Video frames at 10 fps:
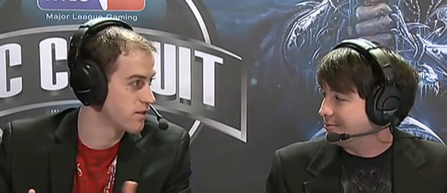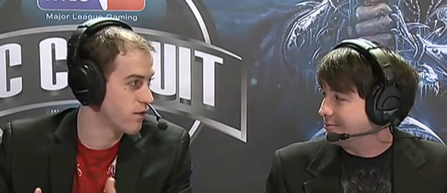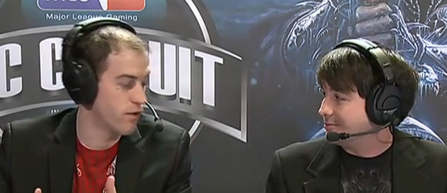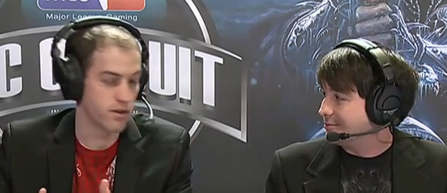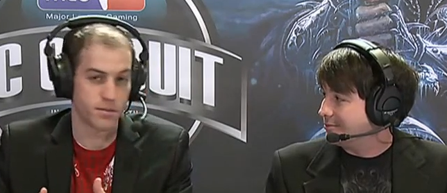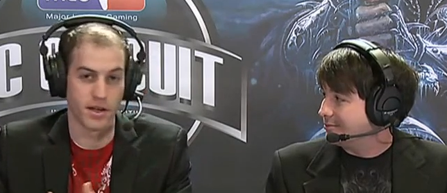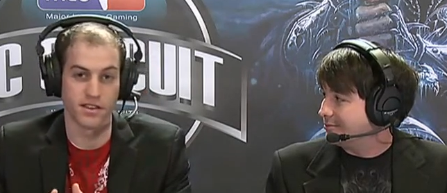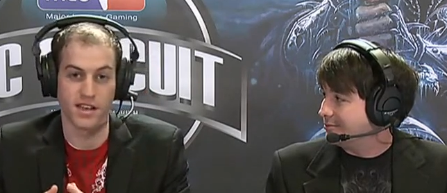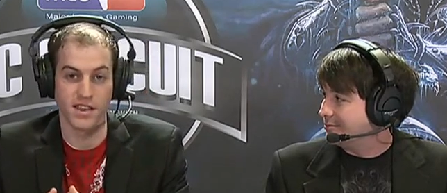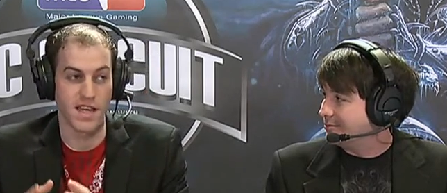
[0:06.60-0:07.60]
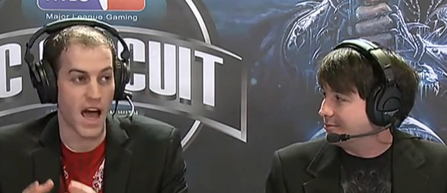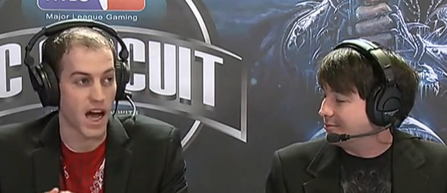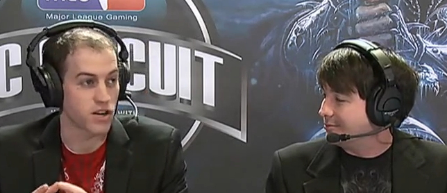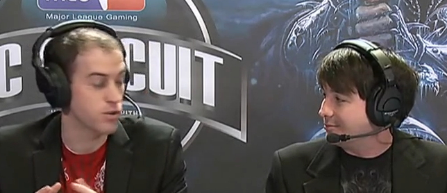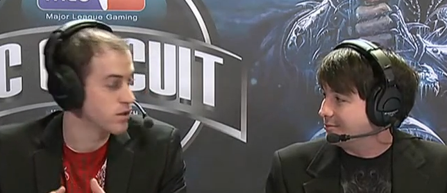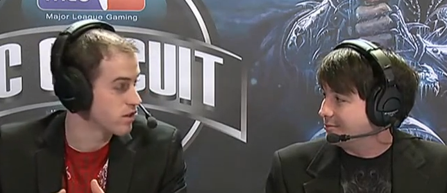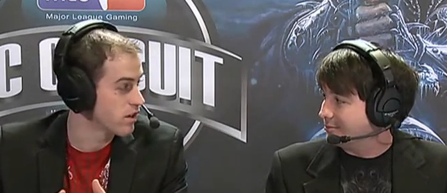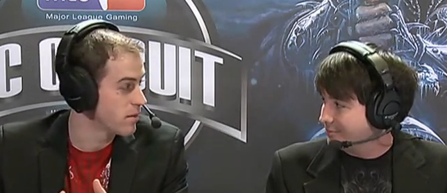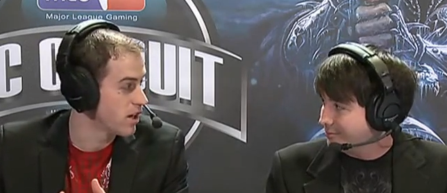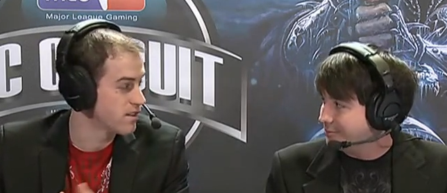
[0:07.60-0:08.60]
Speaker 1: for first place in the actual
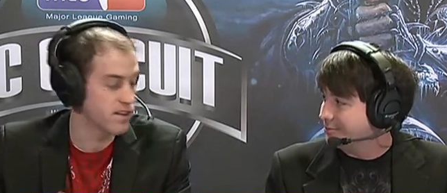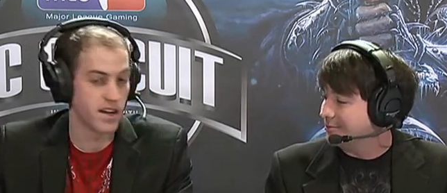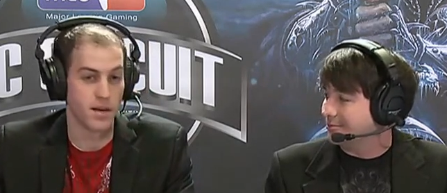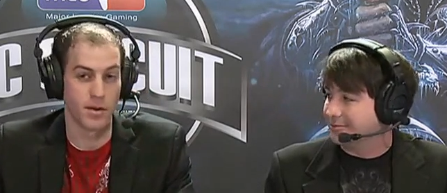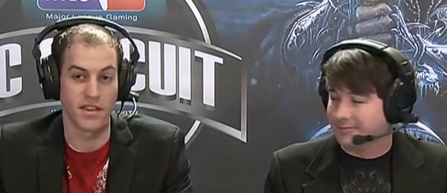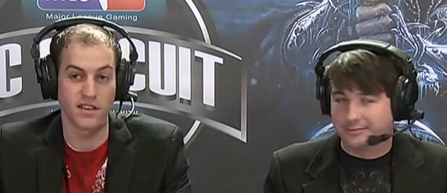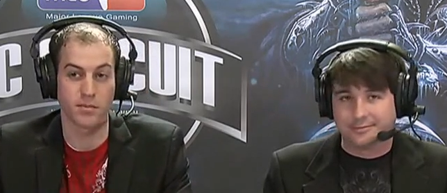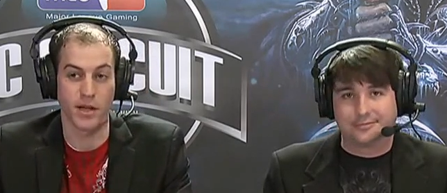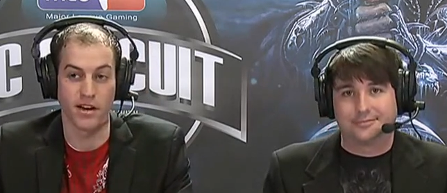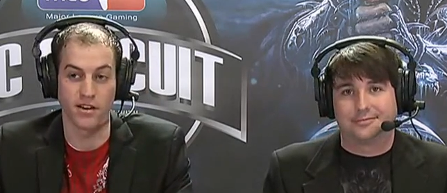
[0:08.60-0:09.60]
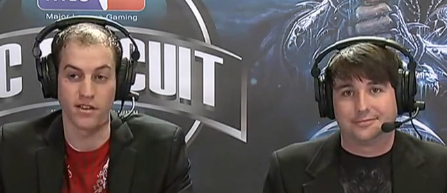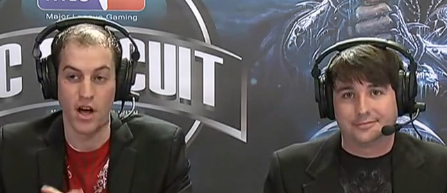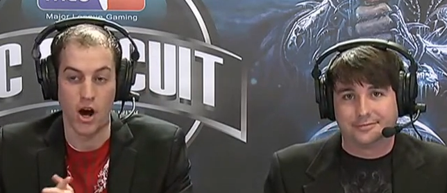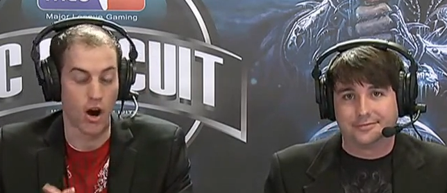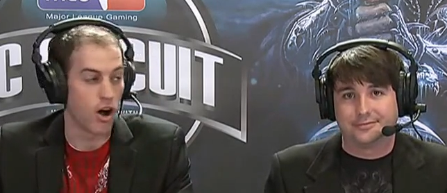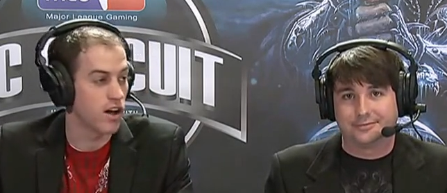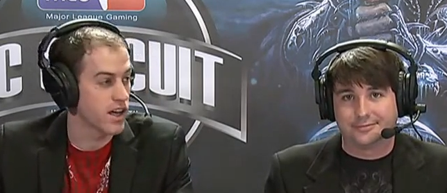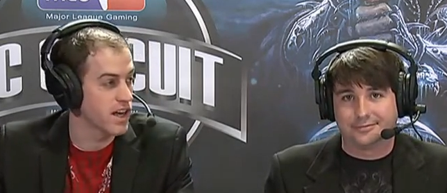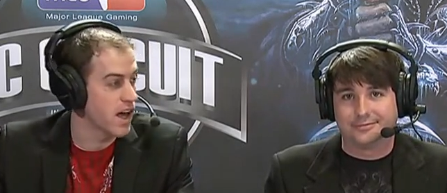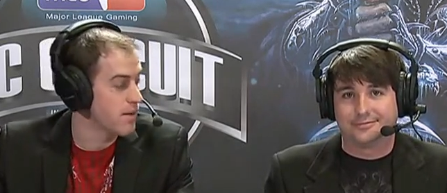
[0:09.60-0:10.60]
tournament on Sunday, but these players are all
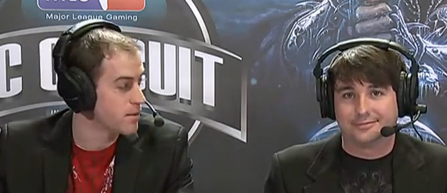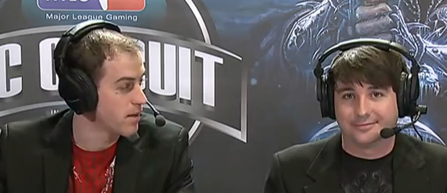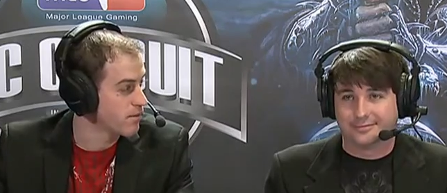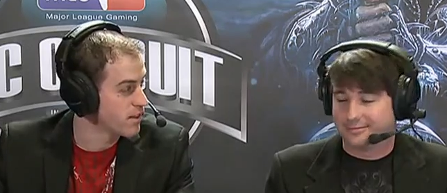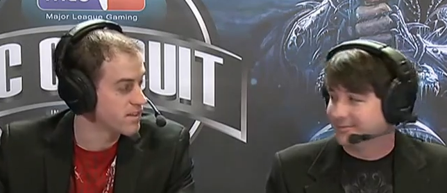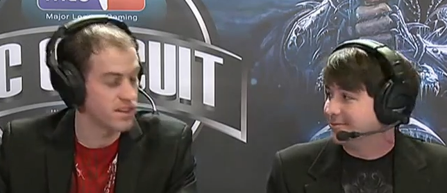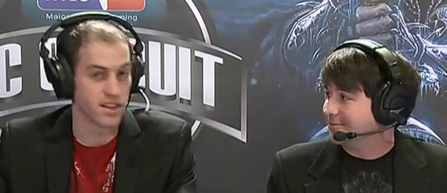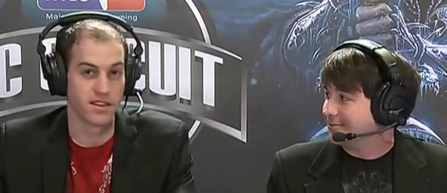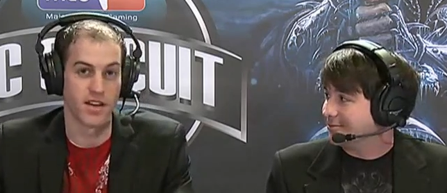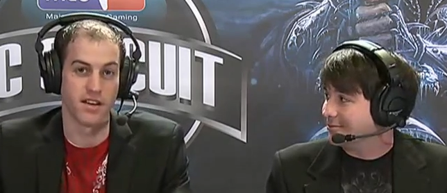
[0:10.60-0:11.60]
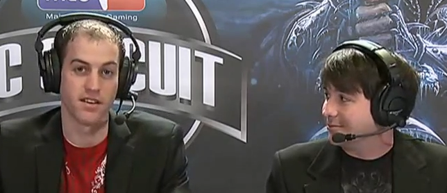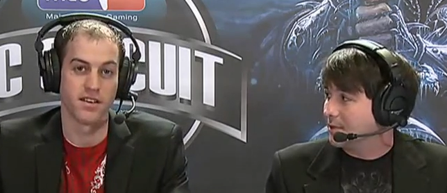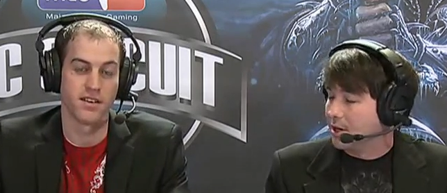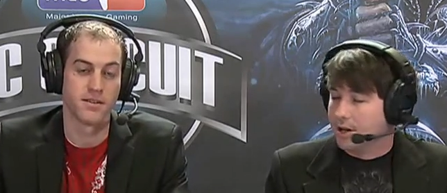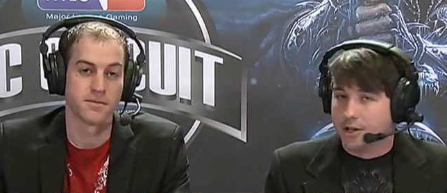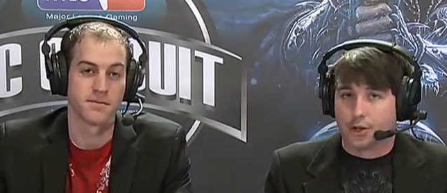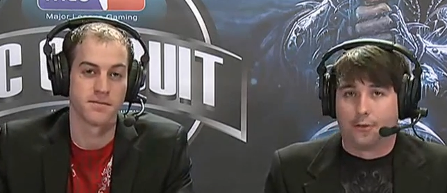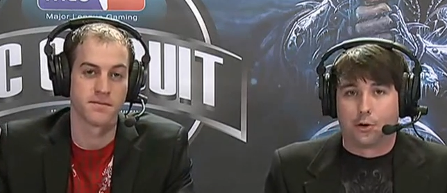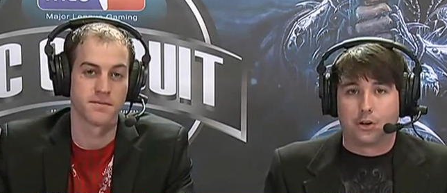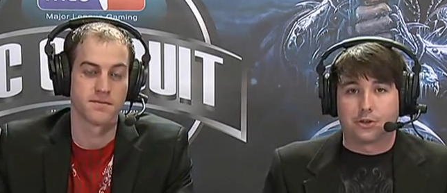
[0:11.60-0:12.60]
getting hyped up for this single event.
Speaker 2: So,
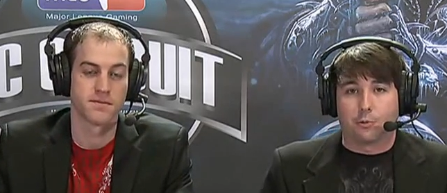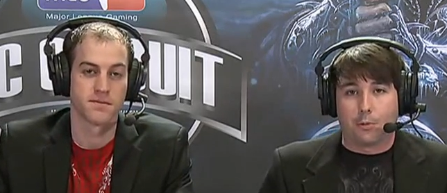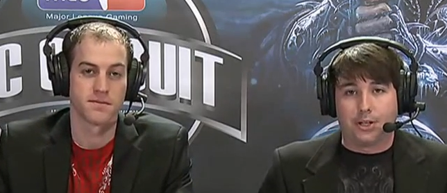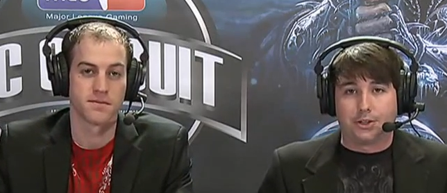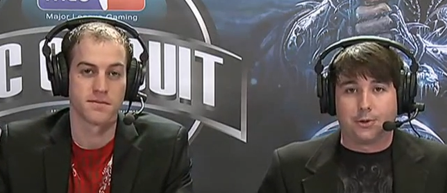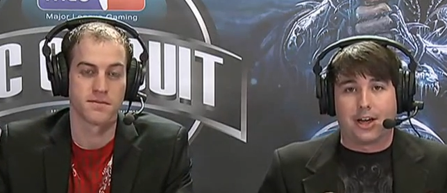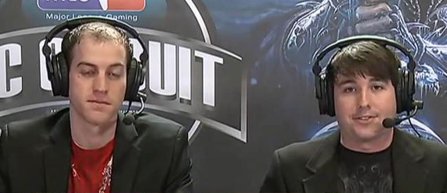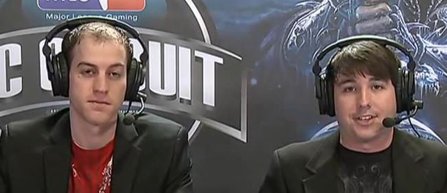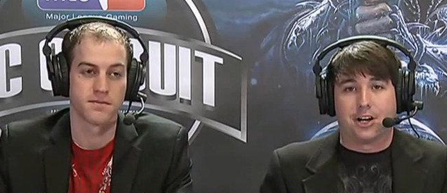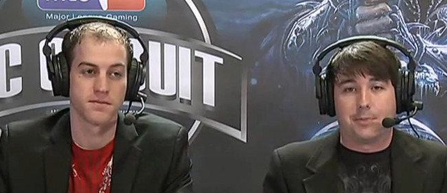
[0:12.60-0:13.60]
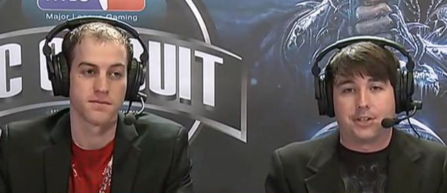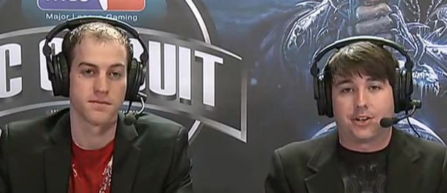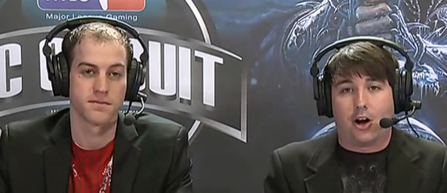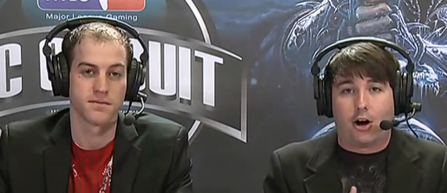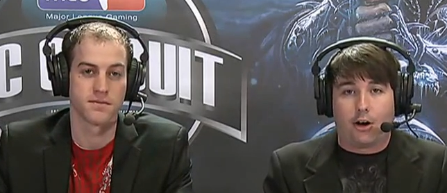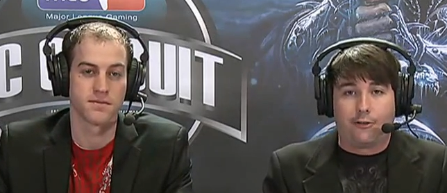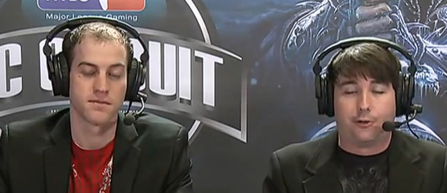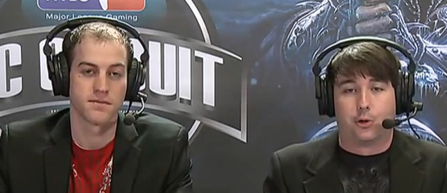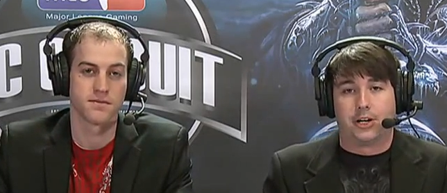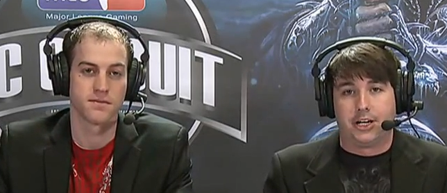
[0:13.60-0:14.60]
of course, what we do have set up is all
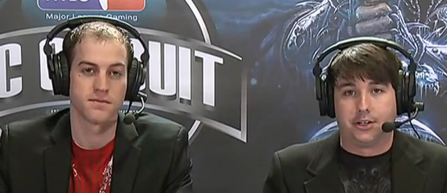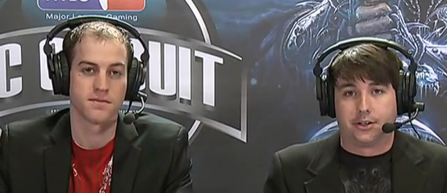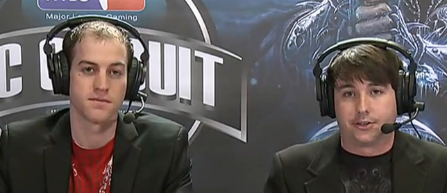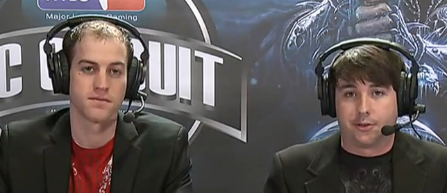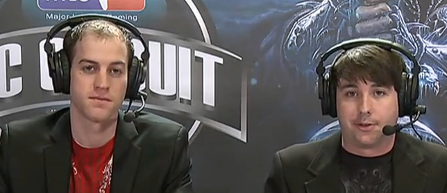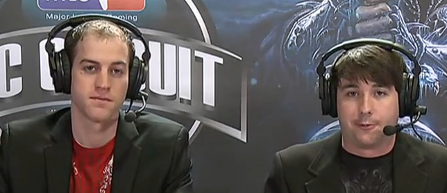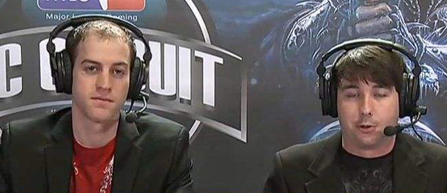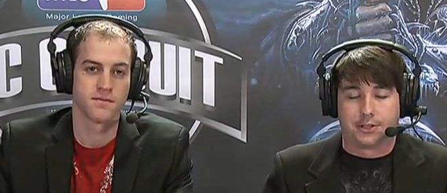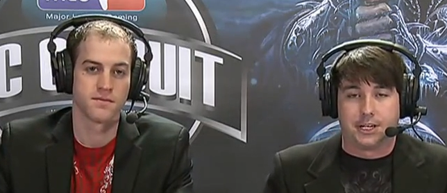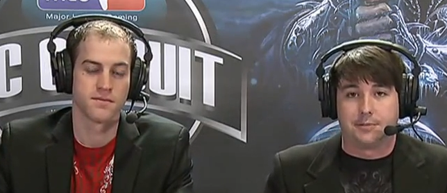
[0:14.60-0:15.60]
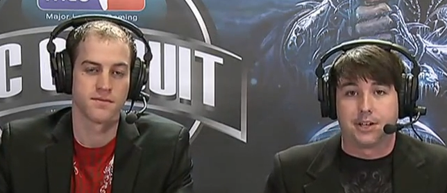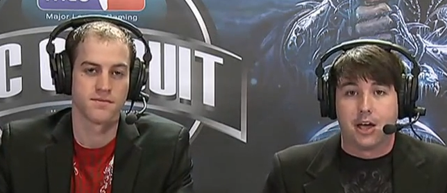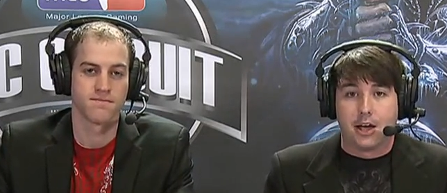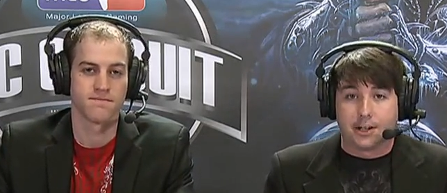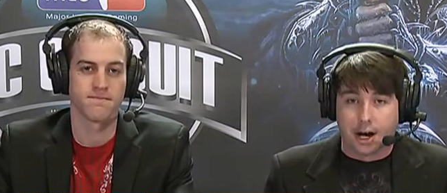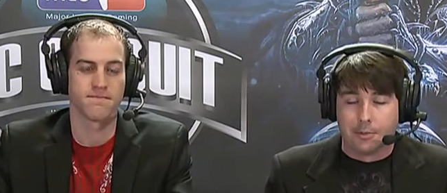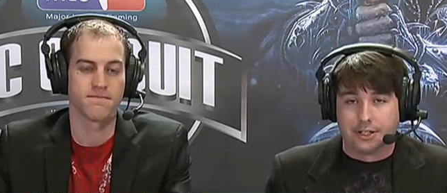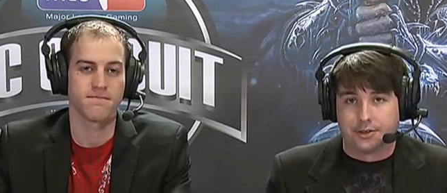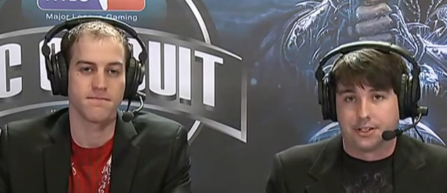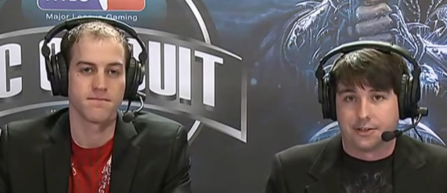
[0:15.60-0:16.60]
four healers from the four teams
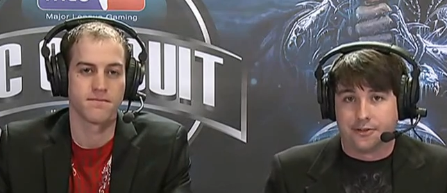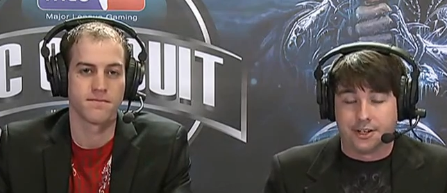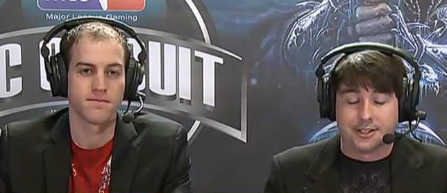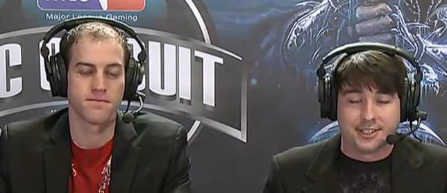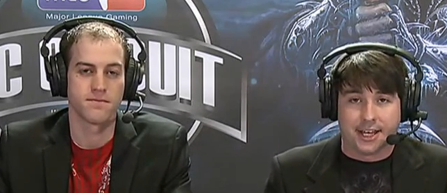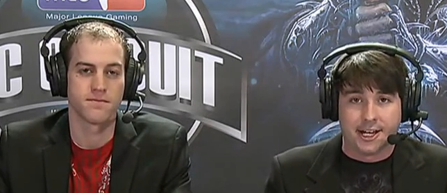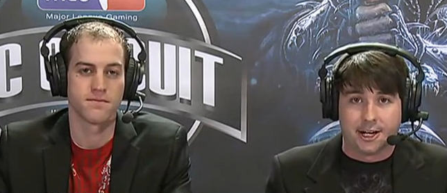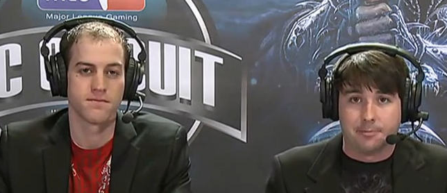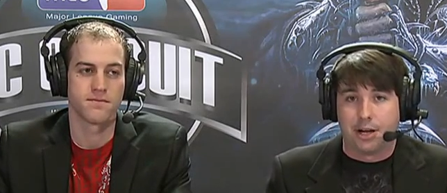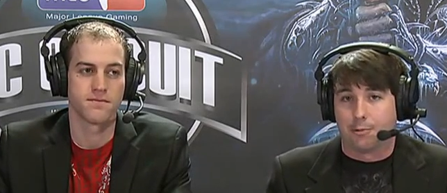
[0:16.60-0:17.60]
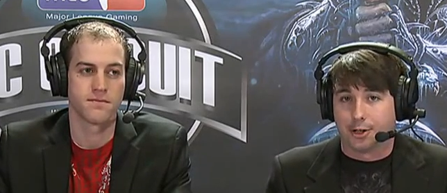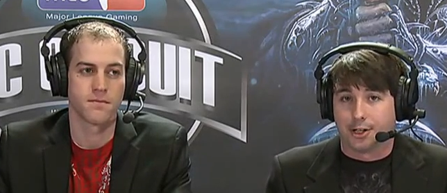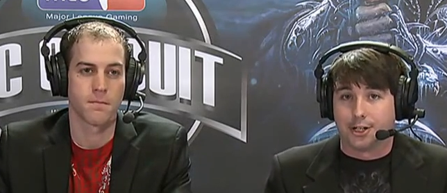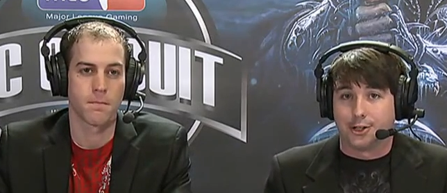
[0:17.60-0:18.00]
coming to this event set up, and we're going to